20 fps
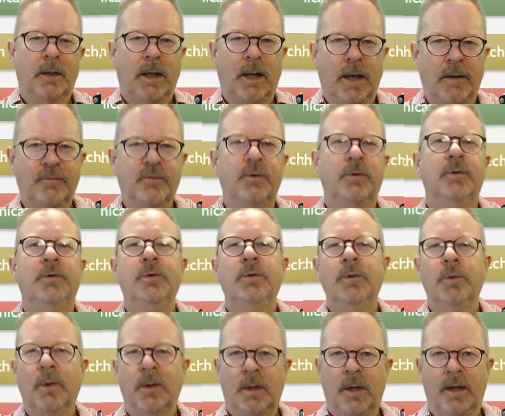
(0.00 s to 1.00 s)
have to
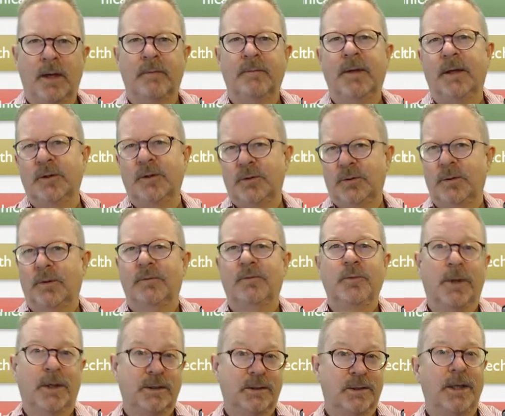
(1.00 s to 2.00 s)
do a lot of that sort of
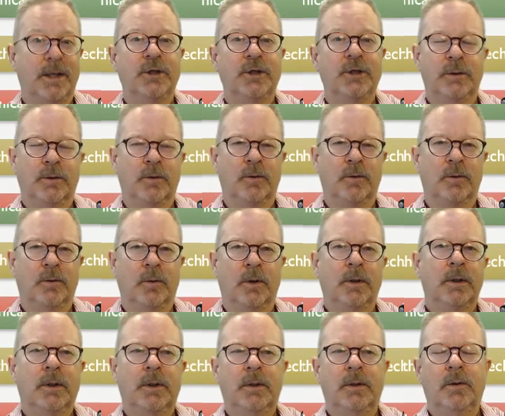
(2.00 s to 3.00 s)
translation or
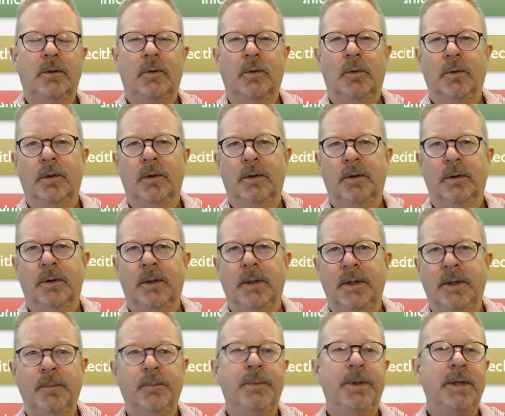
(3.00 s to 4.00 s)

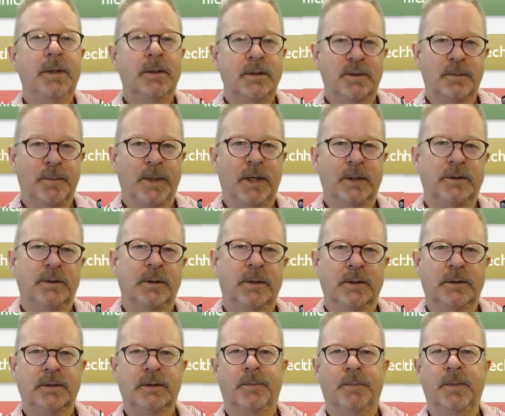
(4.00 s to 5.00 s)
impedance
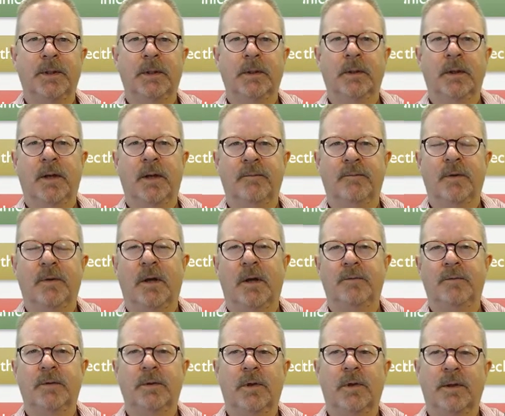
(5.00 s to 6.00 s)
matching is something I've
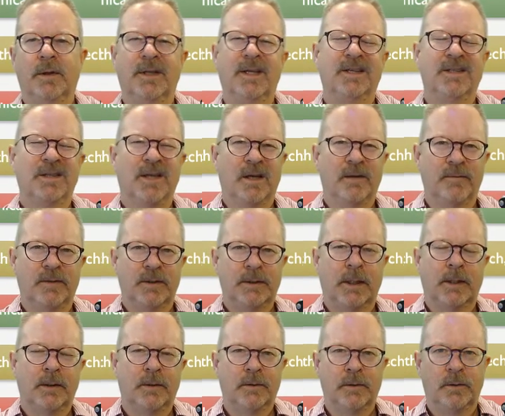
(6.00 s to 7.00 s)
often called it. That's kind of a
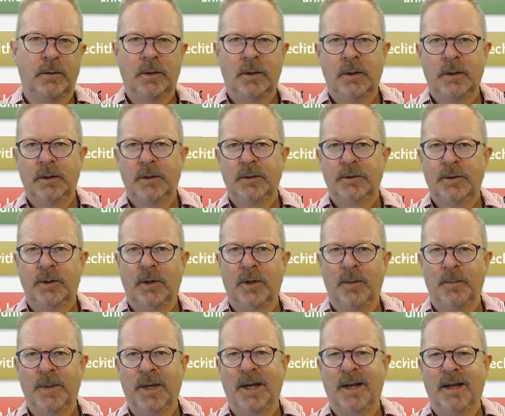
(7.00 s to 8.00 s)
technical
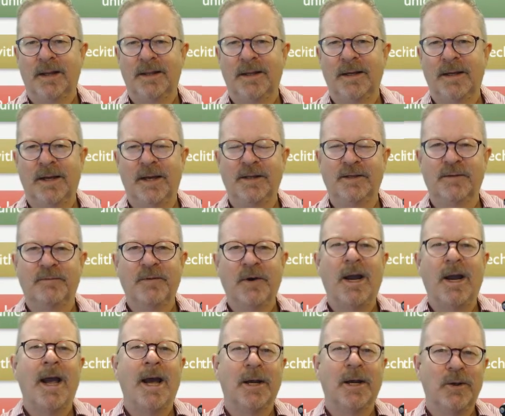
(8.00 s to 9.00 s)
term. I think it's a
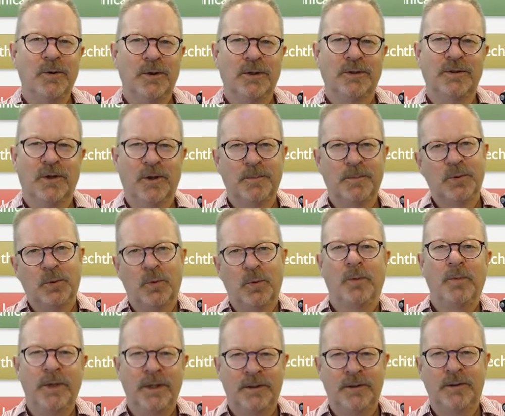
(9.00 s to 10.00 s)
very accurate term to
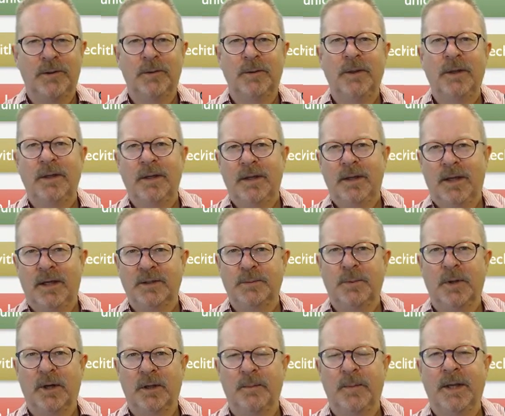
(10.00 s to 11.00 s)
what we do as
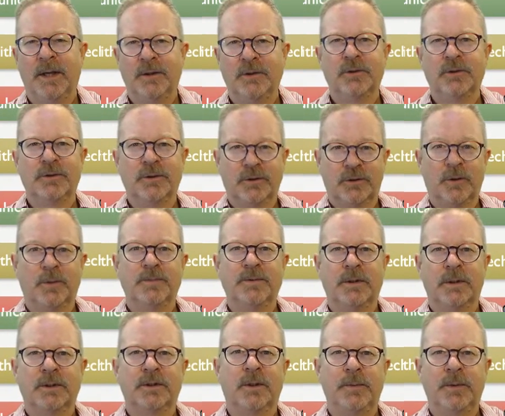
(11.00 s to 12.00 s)
product managers in terms
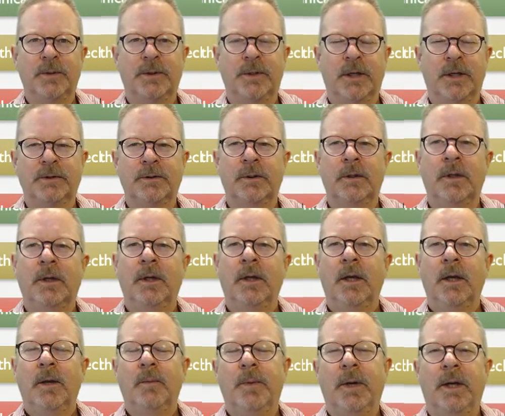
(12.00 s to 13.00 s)
of this communication.
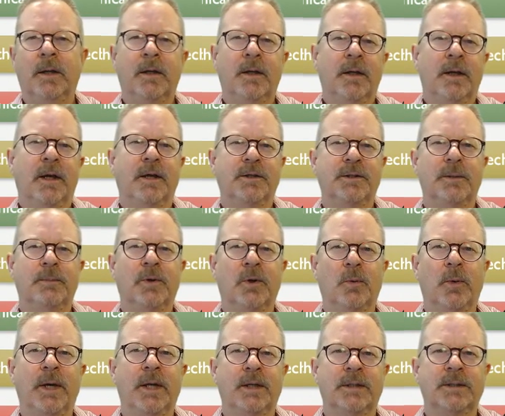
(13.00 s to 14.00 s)
But a
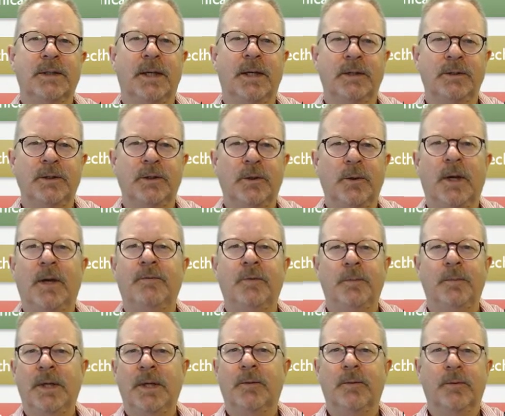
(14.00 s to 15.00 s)
simpler way to say is that you have
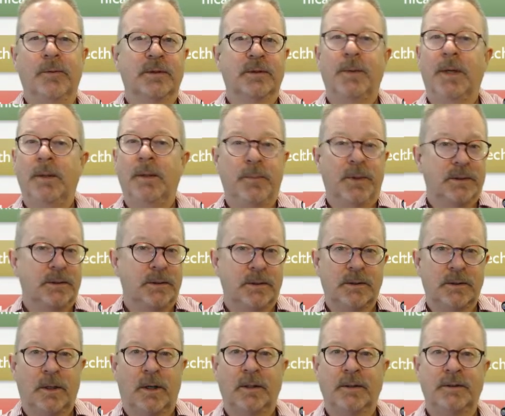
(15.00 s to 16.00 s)
to be able to explain
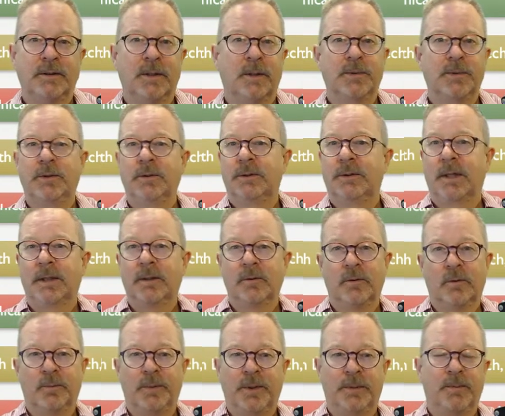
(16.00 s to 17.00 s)
business concepts to
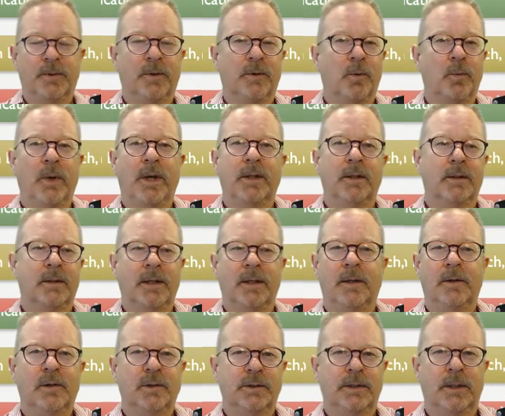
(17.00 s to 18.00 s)
technical people in a way that they
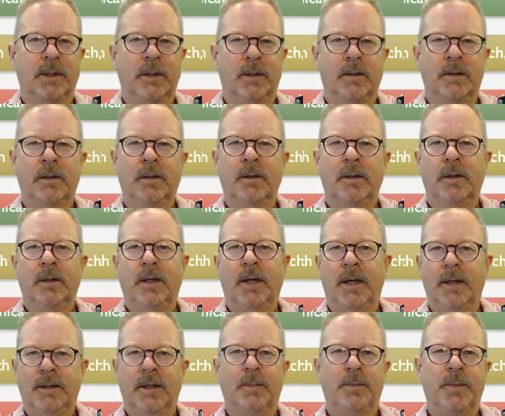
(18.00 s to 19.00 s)
understand
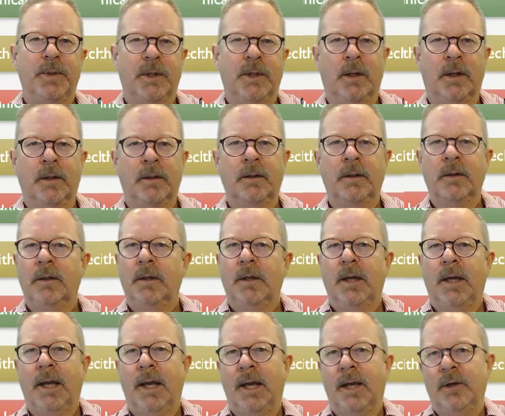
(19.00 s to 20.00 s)
and get behind.
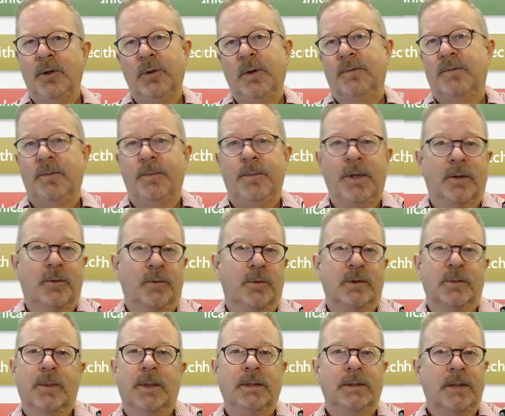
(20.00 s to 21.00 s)
And you have to be able to
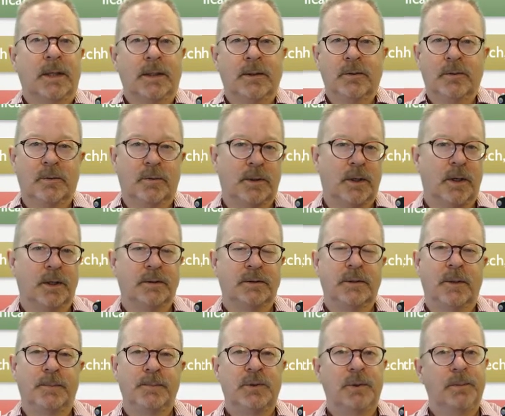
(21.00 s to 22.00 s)
explain technical
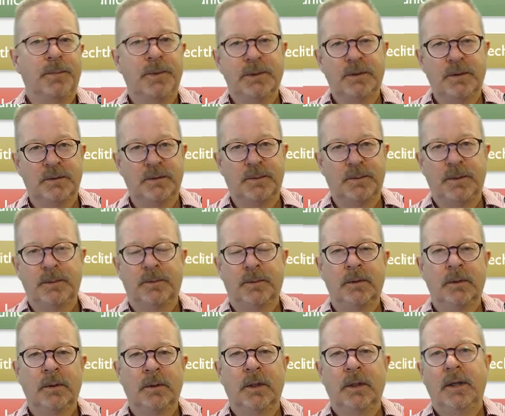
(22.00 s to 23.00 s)
concepts to business
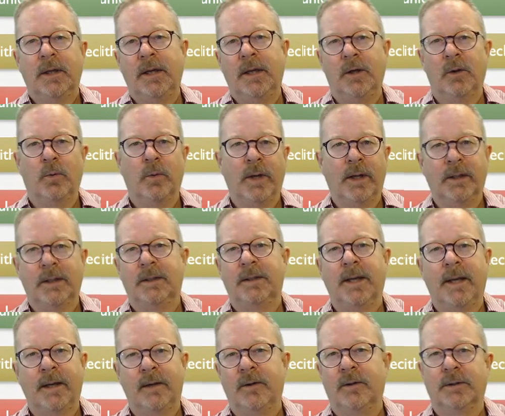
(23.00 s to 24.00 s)
people in a way that
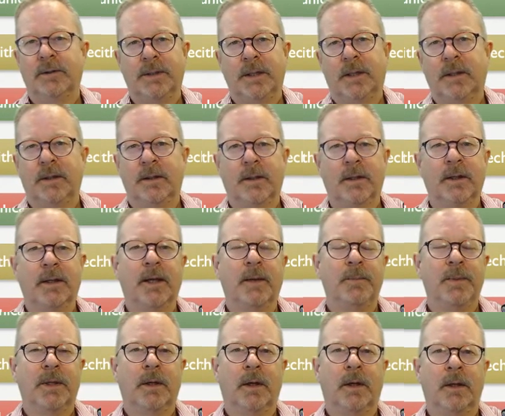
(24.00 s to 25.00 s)
they understand and can
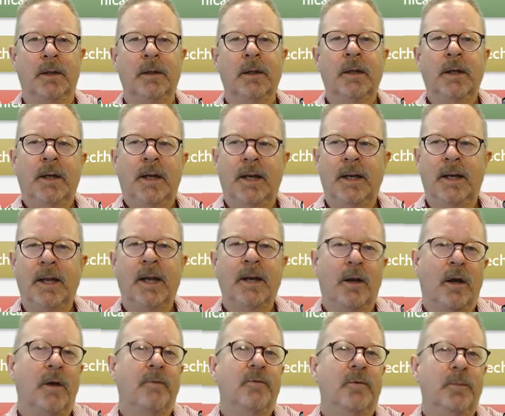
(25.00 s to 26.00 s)
get behind. And
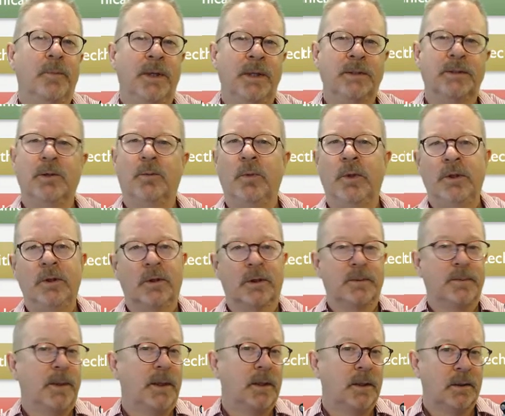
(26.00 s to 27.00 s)
that often means that when you're
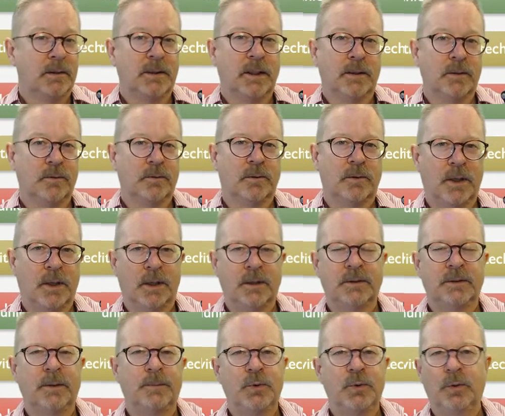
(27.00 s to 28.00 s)
explaining a technical
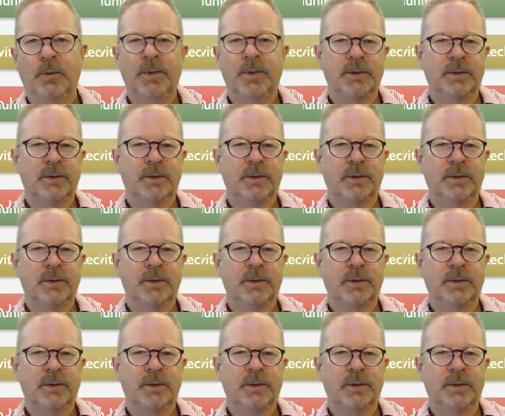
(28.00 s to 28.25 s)
concept to a